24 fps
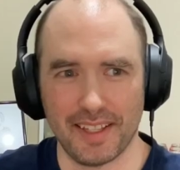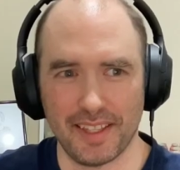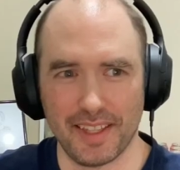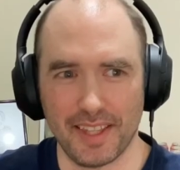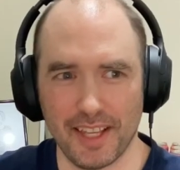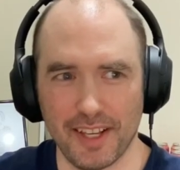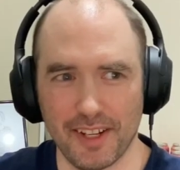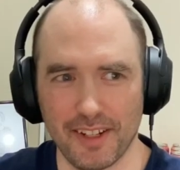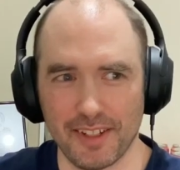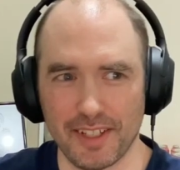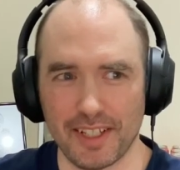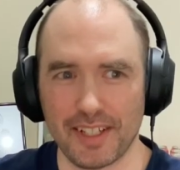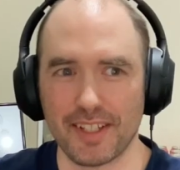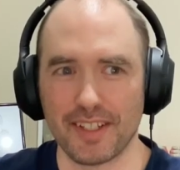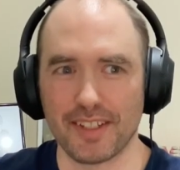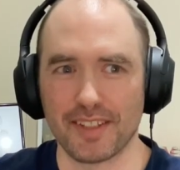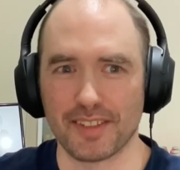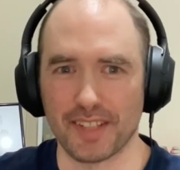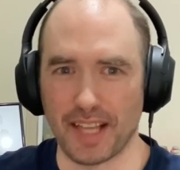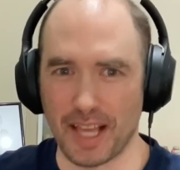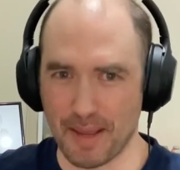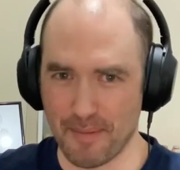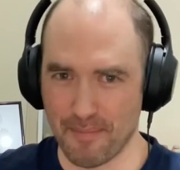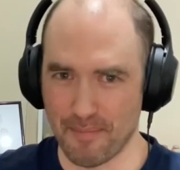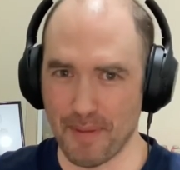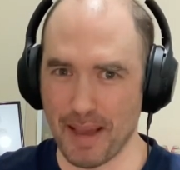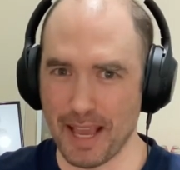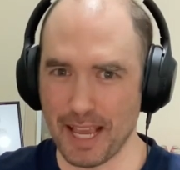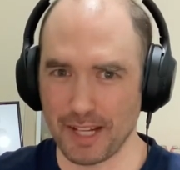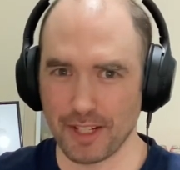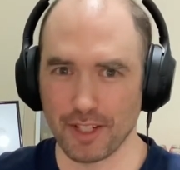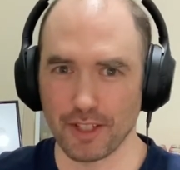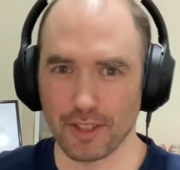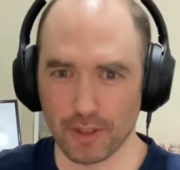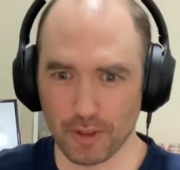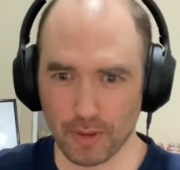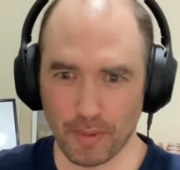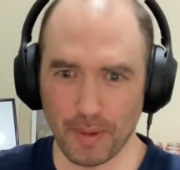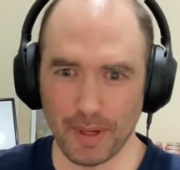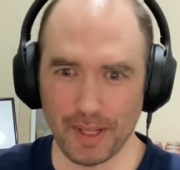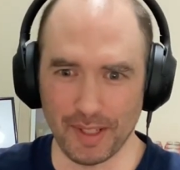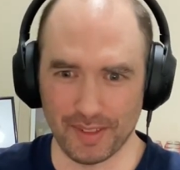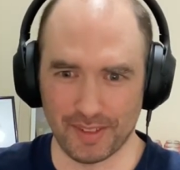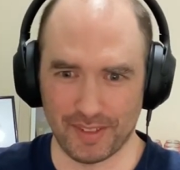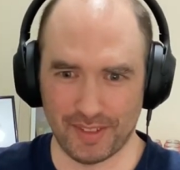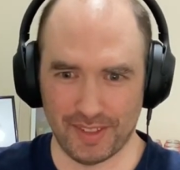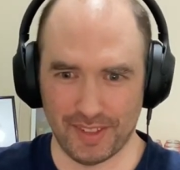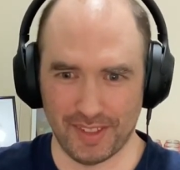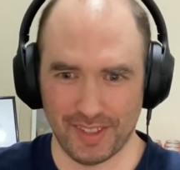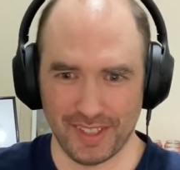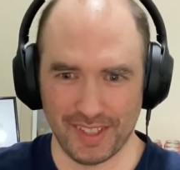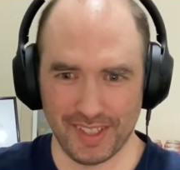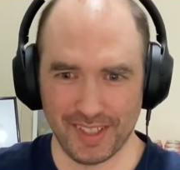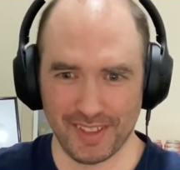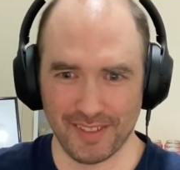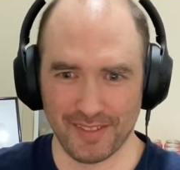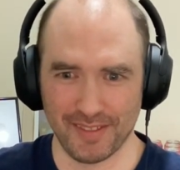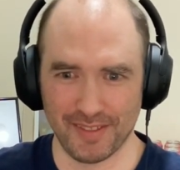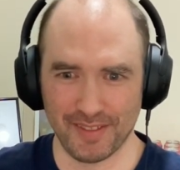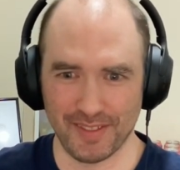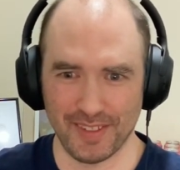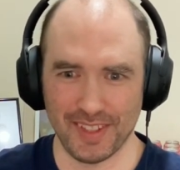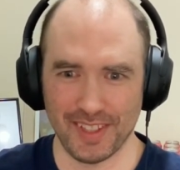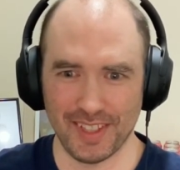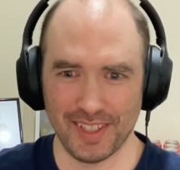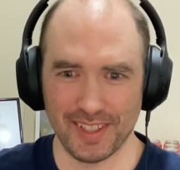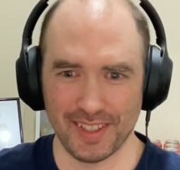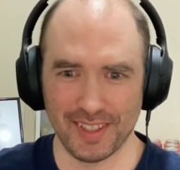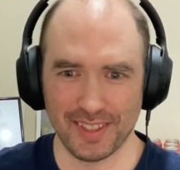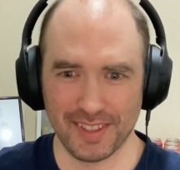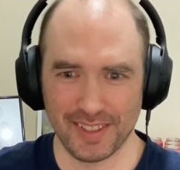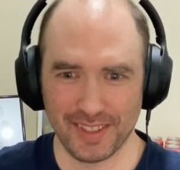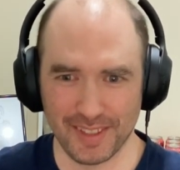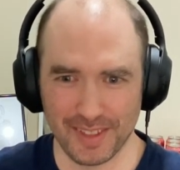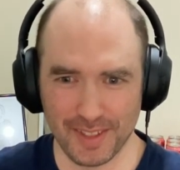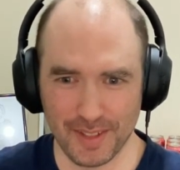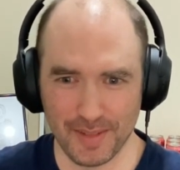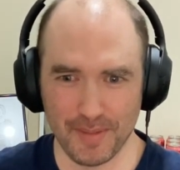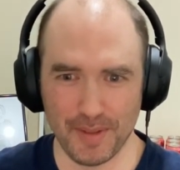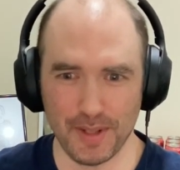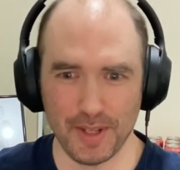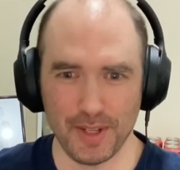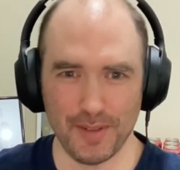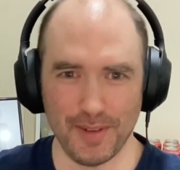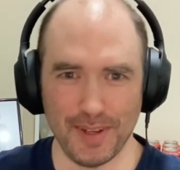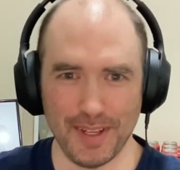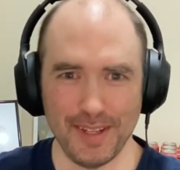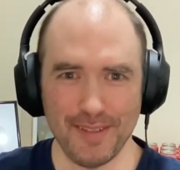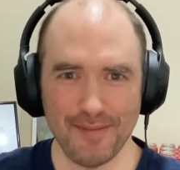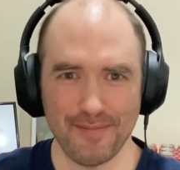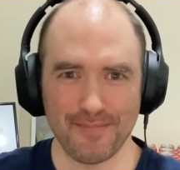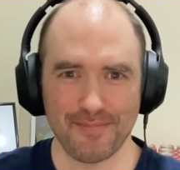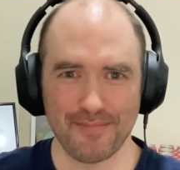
There is a major twist within the movie.